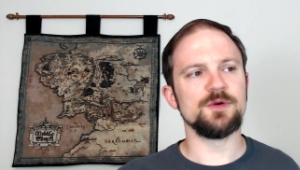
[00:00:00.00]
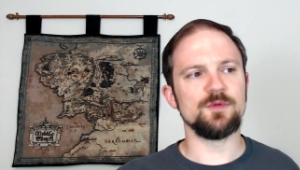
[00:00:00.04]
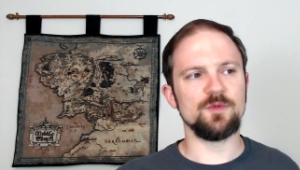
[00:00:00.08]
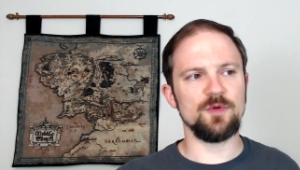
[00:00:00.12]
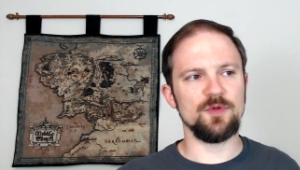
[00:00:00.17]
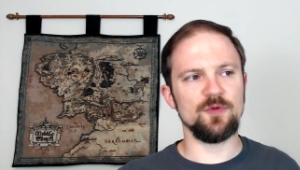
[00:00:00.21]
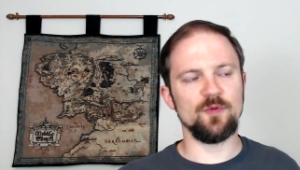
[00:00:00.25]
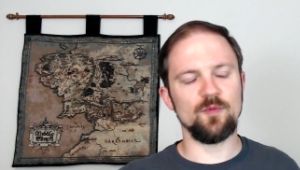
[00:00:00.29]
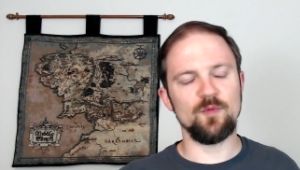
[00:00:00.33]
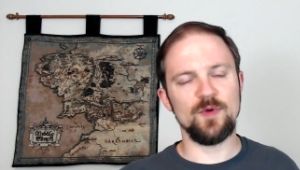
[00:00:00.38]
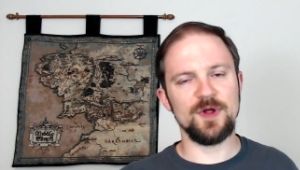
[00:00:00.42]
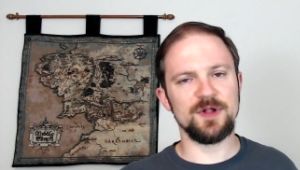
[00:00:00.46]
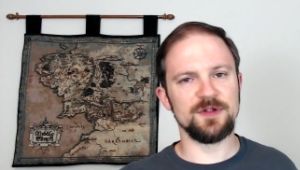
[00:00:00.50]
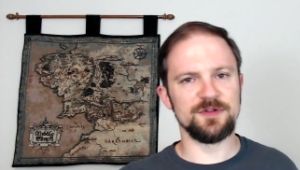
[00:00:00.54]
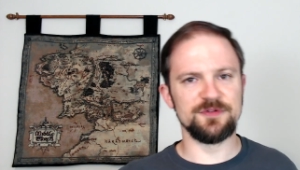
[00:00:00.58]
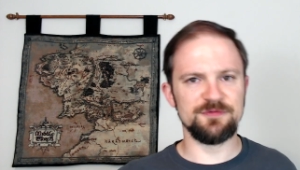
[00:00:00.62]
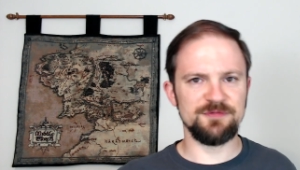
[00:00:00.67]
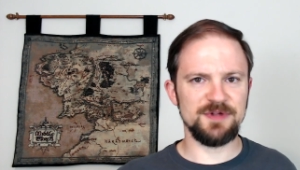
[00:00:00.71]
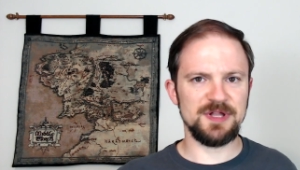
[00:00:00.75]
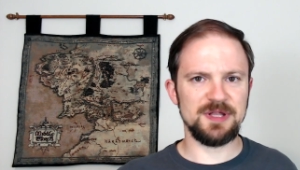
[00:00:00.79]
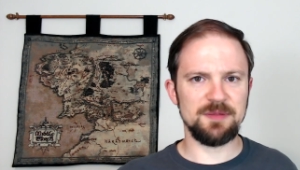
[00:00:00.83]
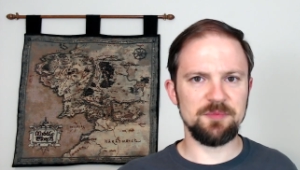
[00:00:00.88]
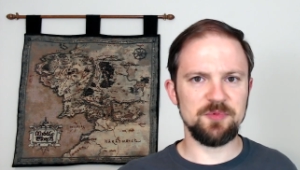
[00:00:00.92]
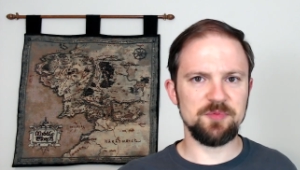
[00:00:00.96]
with a
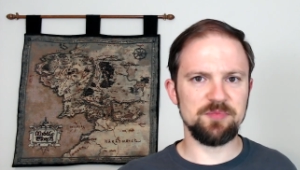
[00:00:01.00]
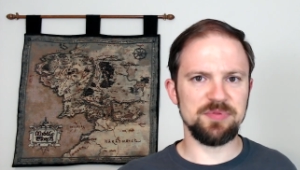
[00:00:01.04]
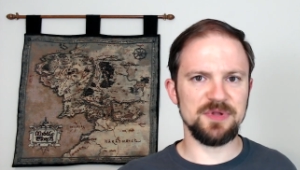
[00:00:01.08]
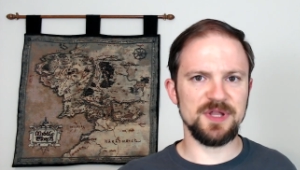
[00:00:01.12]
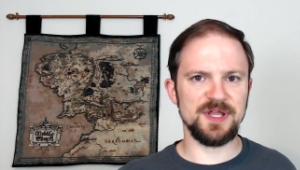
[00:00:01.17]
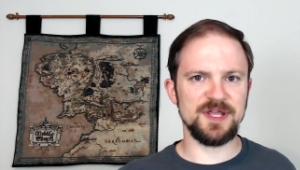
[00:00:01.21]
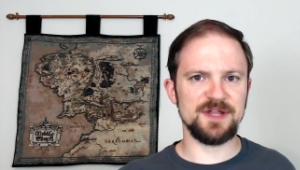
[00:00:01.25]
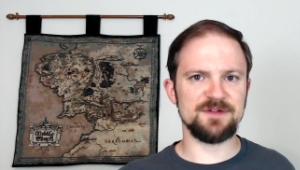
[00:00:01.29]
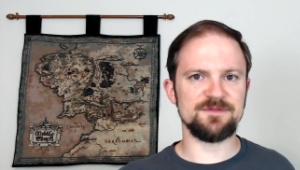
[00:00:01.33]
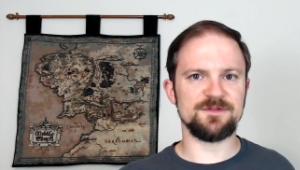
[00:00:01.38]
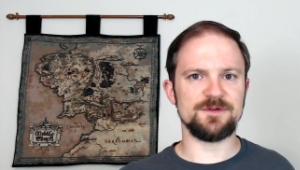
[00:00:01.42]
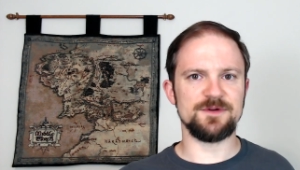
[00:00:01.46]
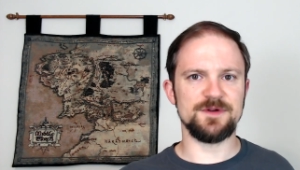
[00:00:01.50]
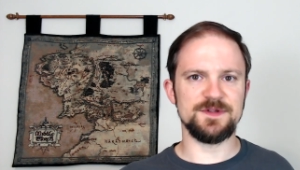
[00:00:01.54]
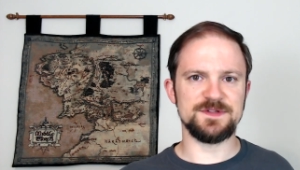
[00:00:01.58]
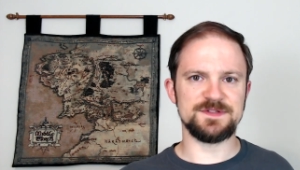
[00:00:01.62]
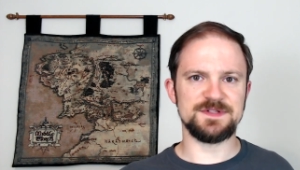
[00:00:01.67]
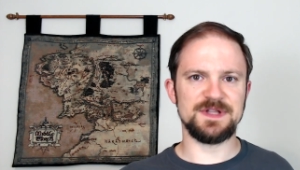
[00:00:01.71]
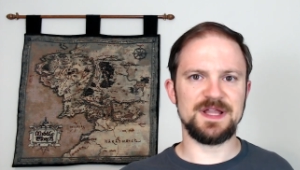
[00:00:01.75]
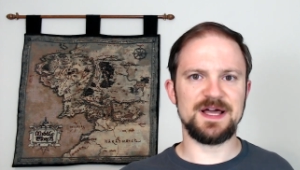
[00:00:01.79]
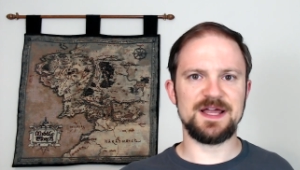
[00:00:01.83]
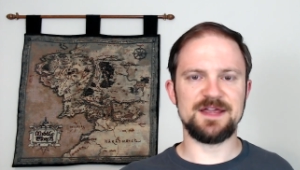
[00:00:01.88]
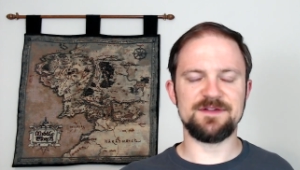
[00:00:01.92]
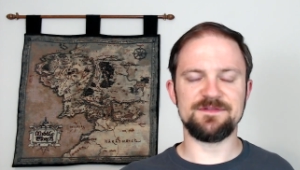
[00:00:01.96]
well-developed plan for
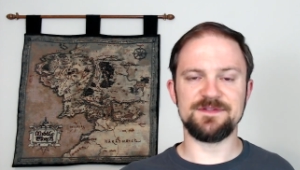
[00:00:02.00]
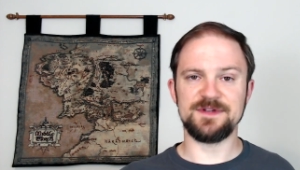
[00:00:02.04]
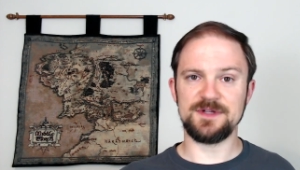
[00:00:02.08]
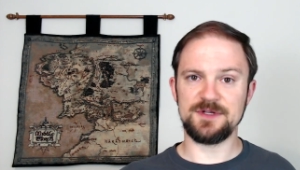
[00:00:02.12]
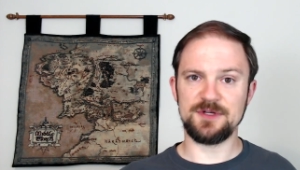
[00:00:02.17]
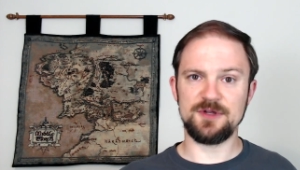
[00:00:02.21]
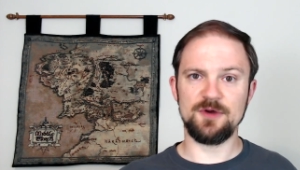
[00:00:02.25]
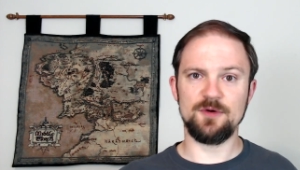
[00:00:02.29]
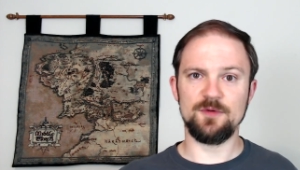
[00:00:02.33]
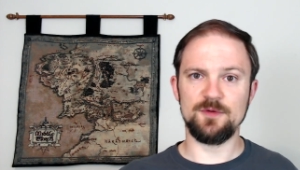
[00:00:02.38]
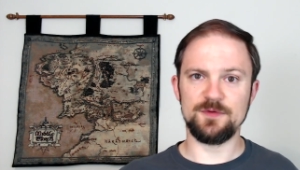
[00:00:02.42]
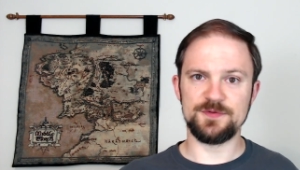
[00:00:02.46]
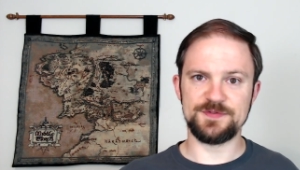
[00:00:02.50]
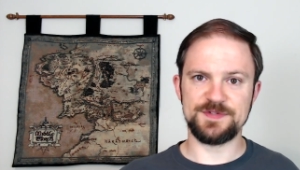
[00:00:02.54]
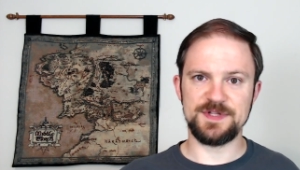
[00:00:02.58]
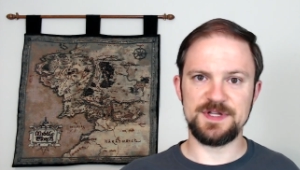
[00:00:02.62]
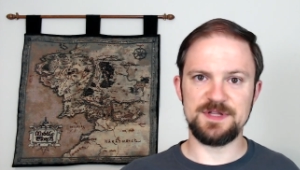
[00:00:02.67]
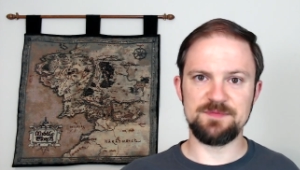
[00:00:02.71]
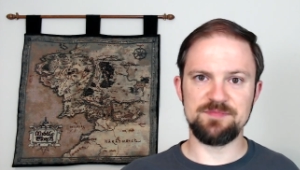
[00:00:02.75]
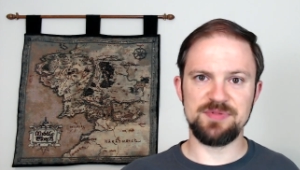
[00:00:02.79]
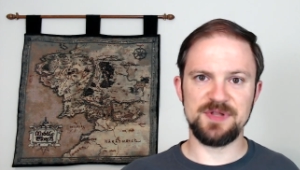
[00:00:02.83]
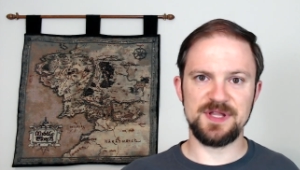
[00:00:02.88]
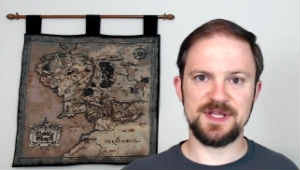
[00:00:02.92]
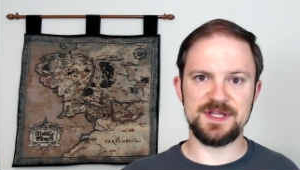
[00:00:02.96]
his life and goals that
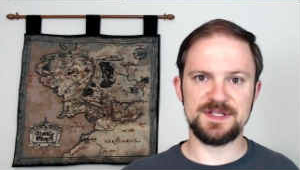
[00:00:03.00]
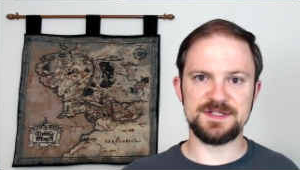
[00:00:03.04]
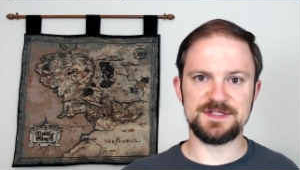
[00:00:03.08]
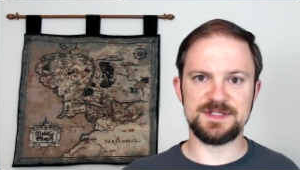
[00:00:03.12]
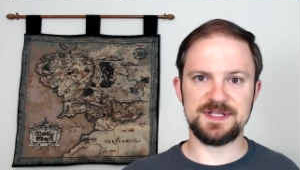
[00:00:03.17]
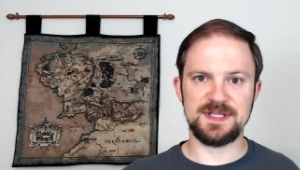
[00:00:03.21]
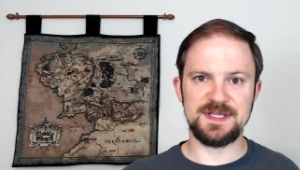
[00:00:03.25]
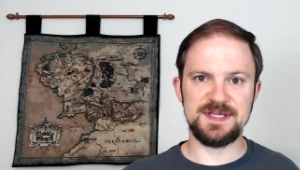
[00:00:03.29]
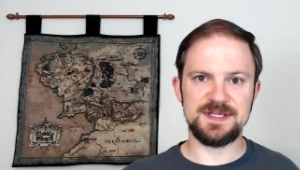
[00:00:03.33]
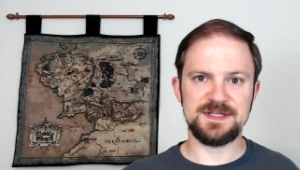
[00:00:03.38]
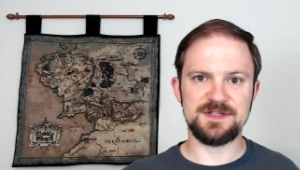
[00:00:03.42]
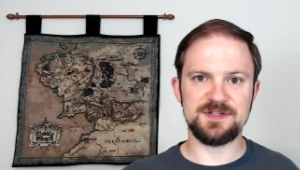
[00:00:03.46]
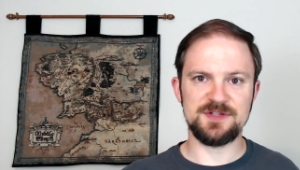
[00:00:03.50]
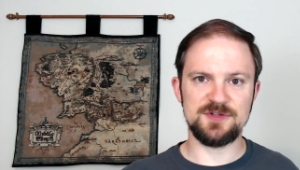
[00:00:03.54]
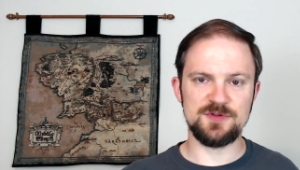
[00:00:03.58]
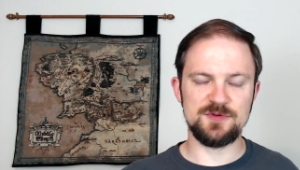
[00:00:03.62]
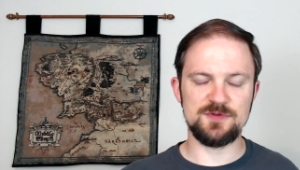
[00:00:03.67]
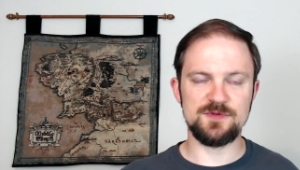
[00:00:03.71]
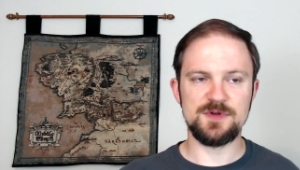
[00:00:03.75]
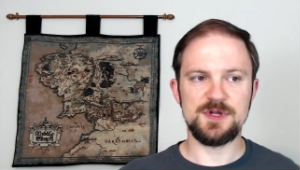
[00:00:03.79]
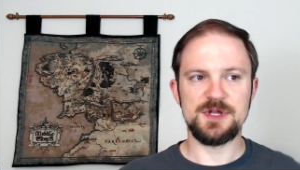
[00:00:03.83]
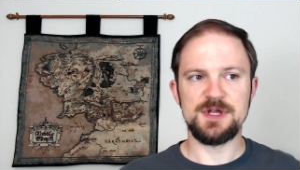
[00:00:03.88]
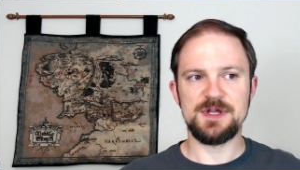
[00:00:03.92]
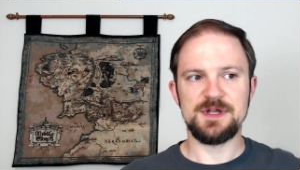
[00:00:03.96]
he plans to get
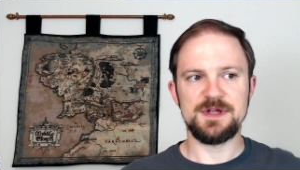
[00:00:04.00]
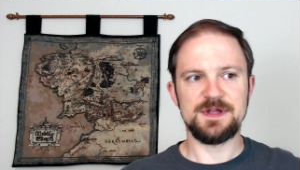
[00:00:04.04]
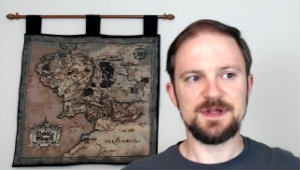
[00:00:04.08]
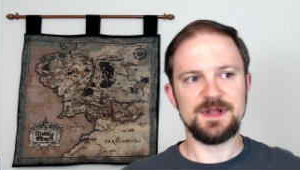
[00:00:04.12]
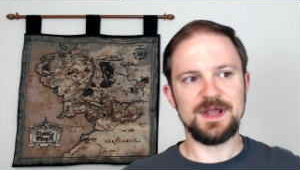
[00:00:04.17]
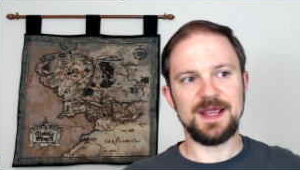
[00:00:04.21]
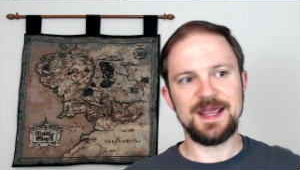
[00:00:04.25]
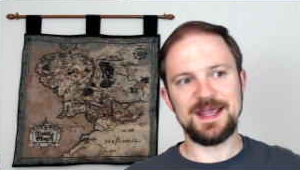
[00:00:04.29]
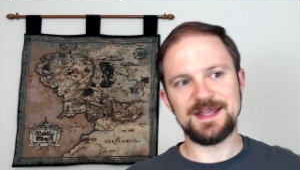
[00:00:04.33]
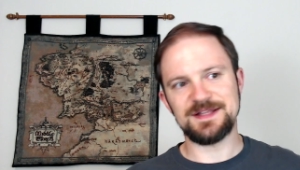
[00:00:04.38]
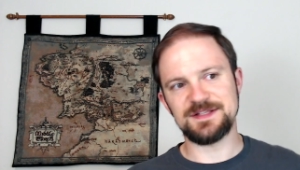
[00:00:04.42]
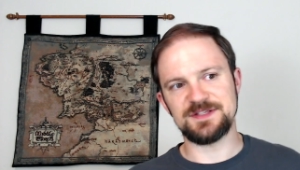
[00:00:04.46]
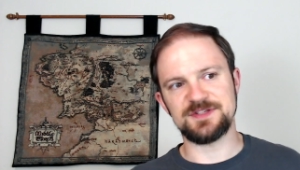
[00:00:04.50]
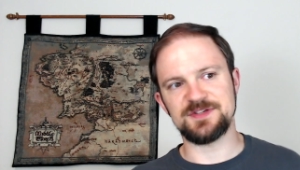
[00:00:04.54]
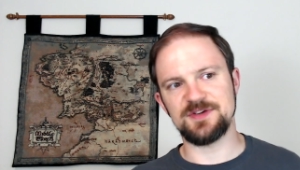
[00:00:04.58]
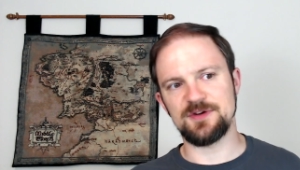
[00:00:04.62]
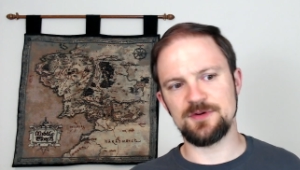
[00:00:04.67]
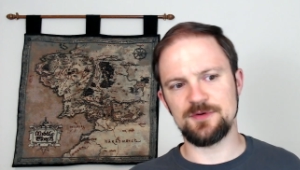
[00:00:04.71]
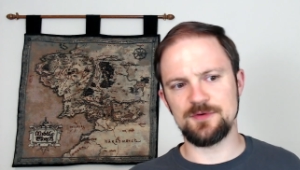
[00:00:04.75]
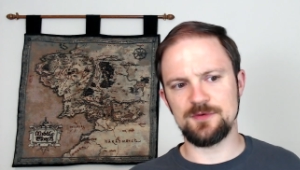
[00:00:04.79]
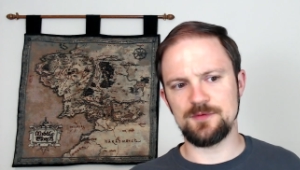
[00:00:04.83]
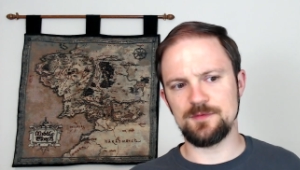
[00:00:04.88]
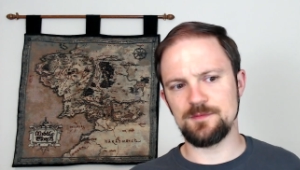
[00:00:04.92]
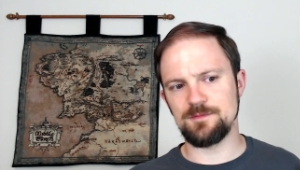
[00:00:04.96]
to. And
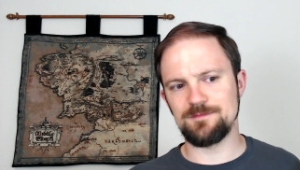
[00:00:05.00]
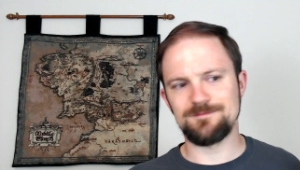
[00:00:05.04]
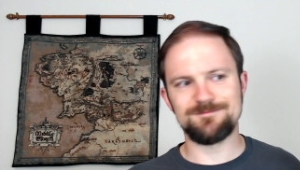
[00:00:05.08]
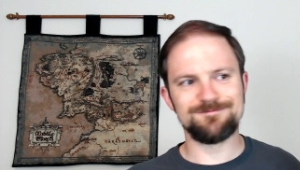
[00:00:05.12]
so